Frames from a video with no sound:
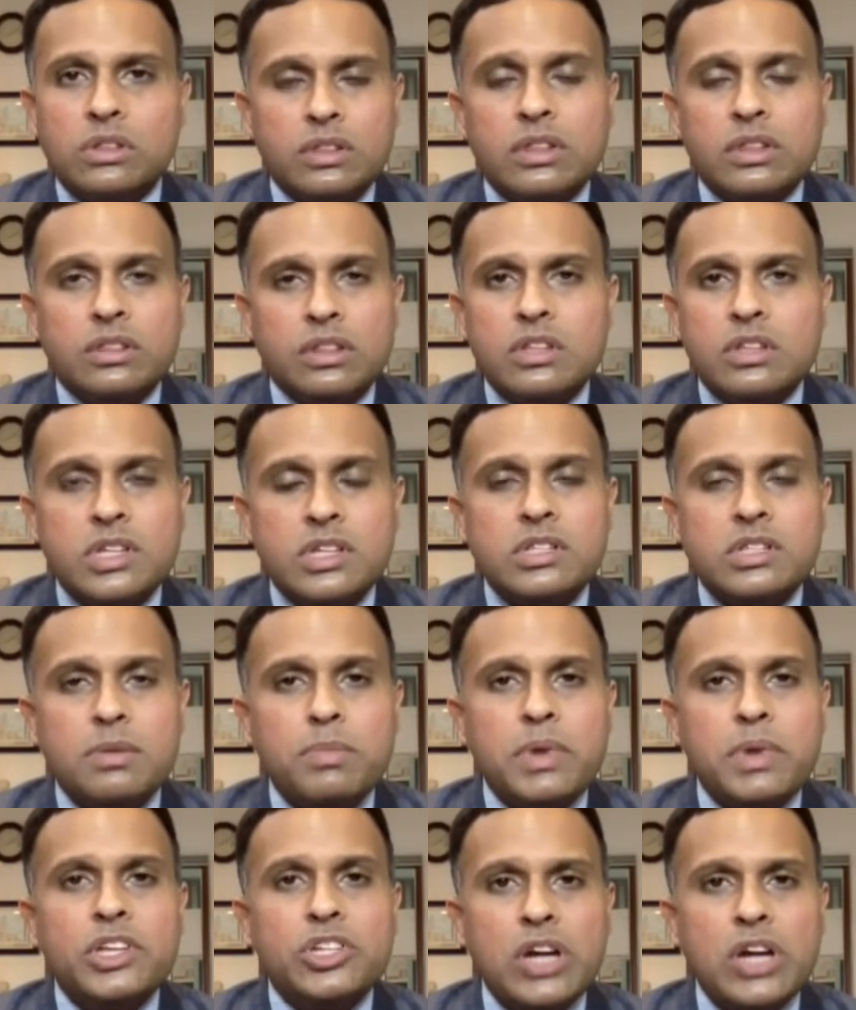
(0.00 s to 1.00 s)
This is the
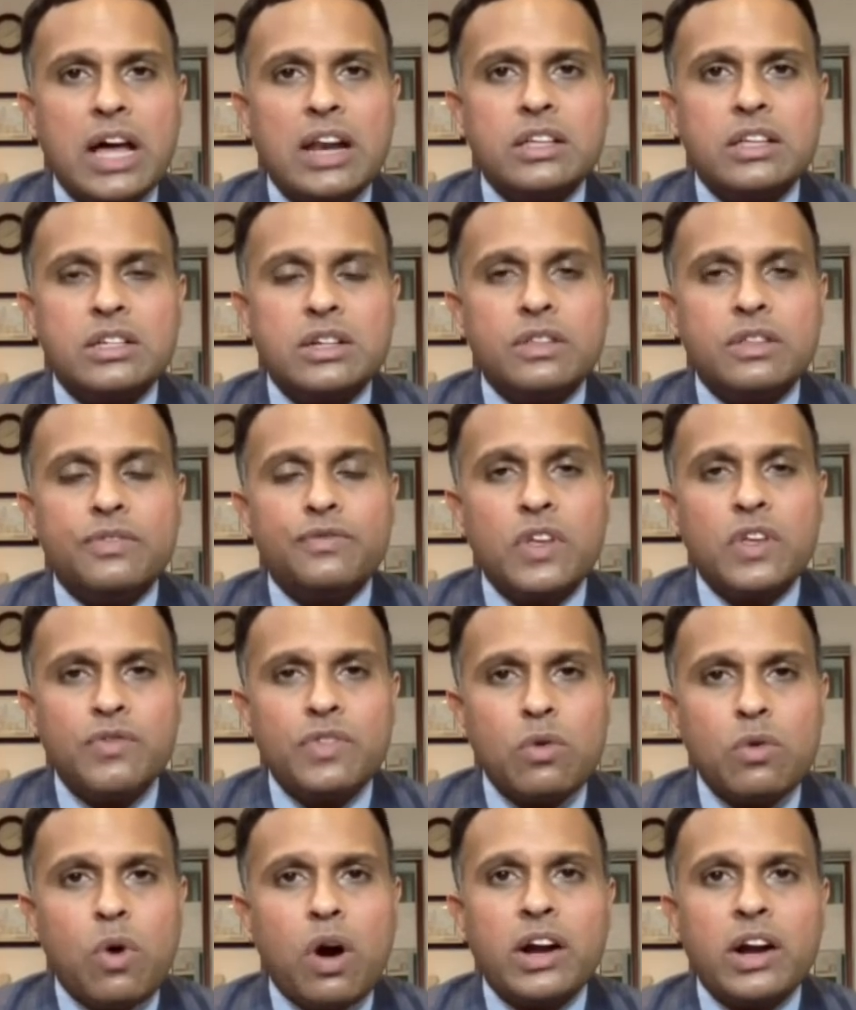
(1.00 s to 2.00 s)
big challenge. If they
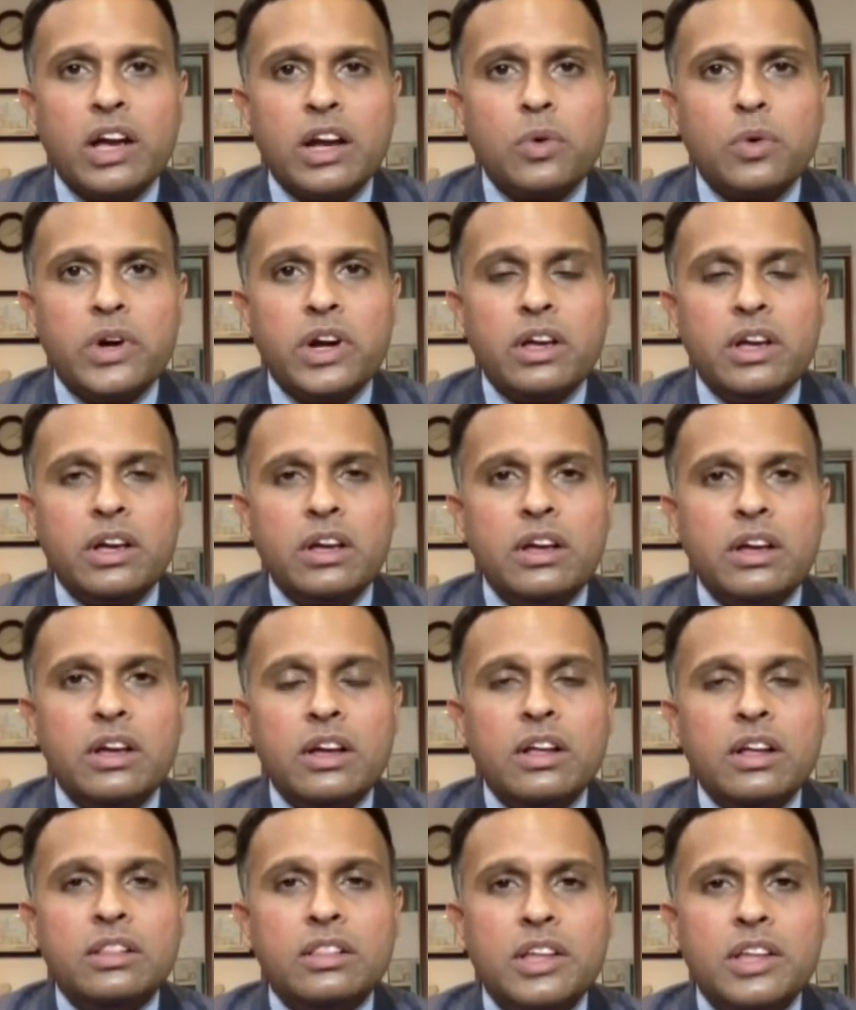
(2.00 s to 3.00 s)
want equity,
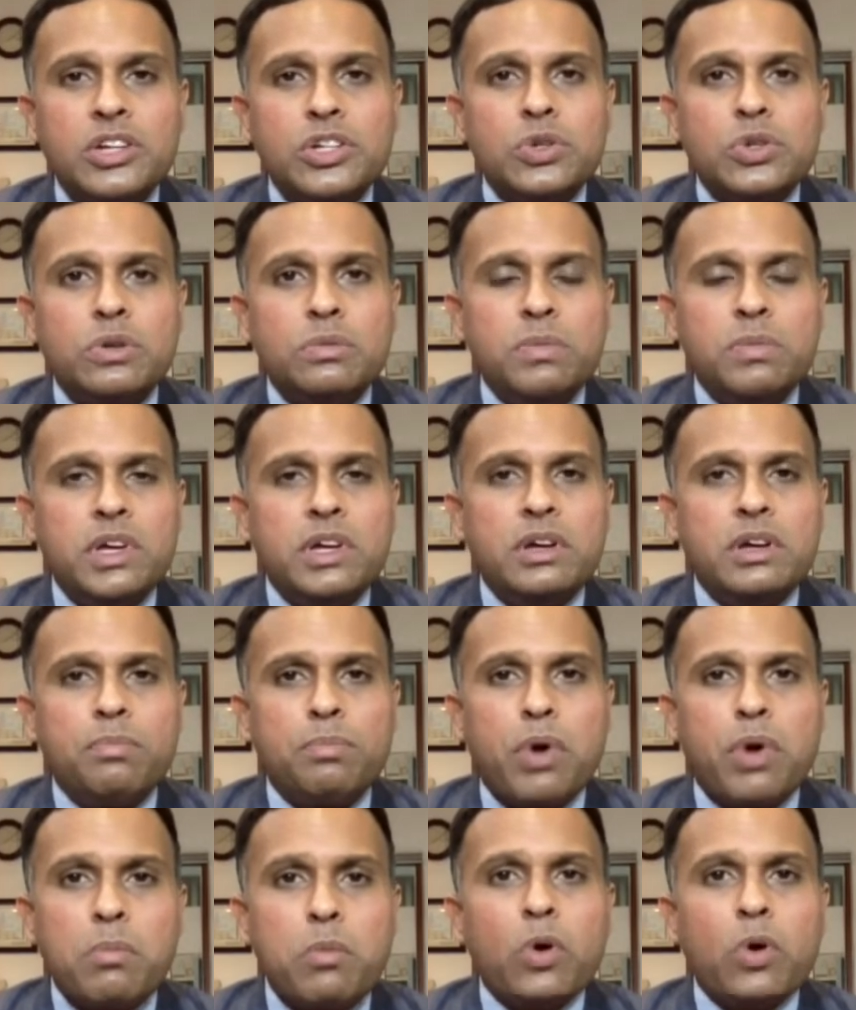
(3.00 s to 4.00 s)
they should be
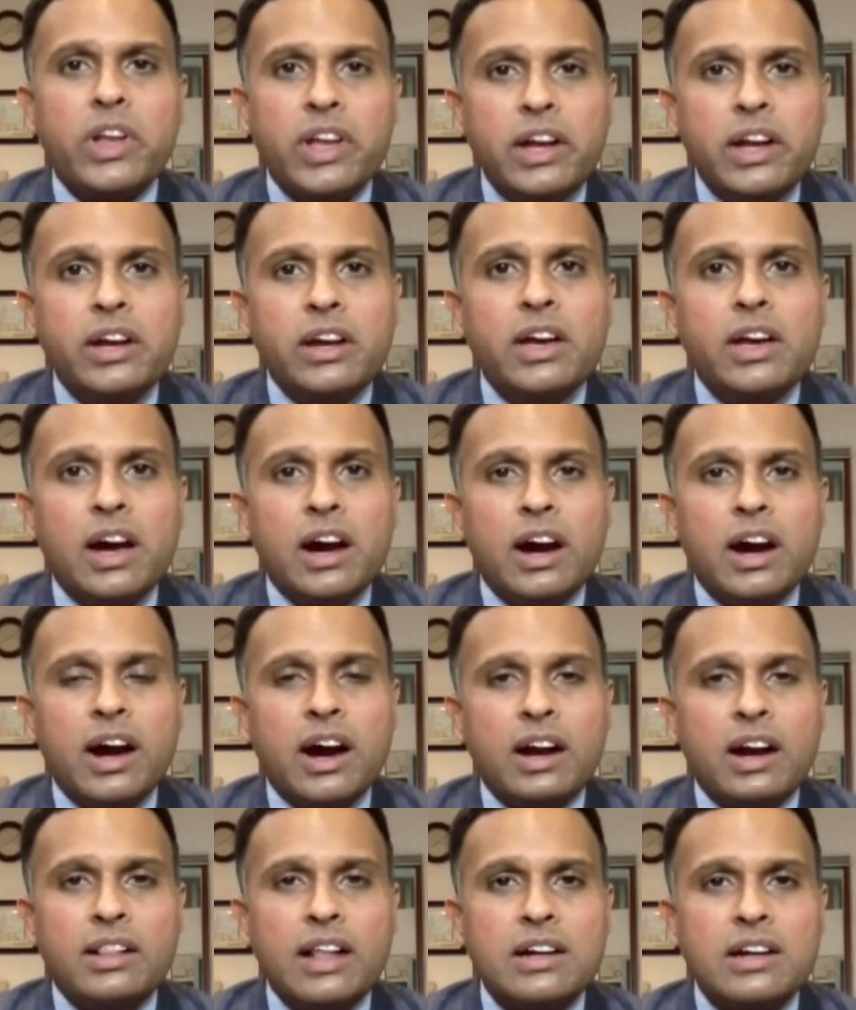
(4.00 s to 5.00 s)
promoting India,
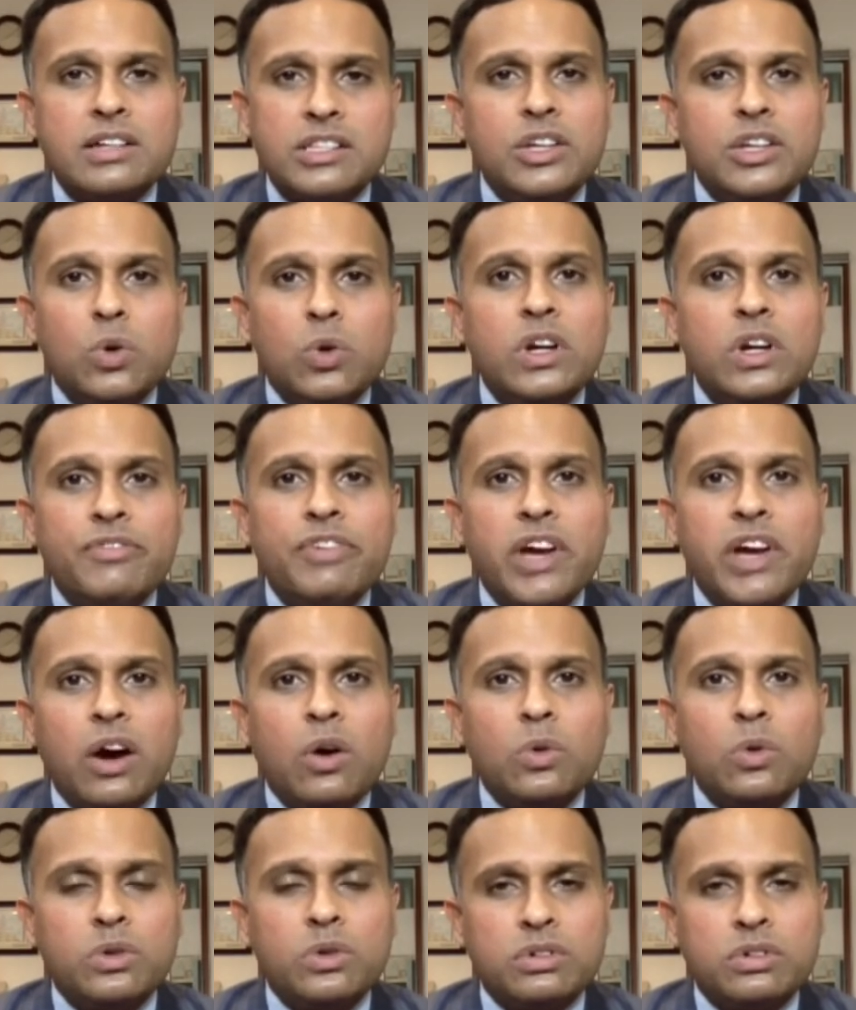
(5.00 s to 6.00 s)
and that's the only way out.